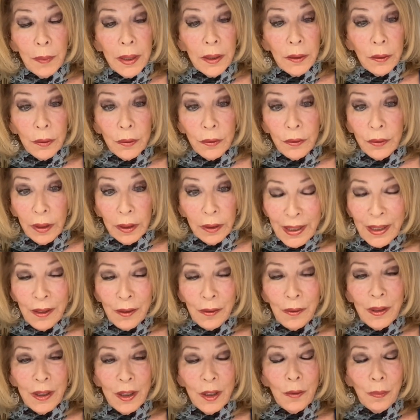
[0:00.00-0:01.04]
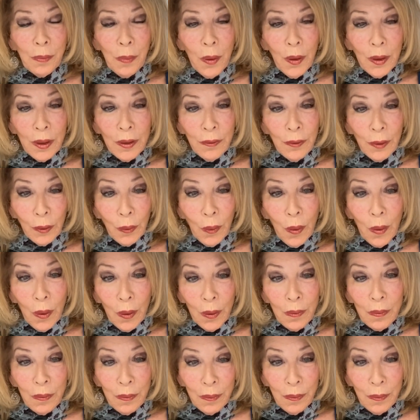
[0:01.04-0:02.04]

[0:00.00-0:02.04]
matters that is part of the law,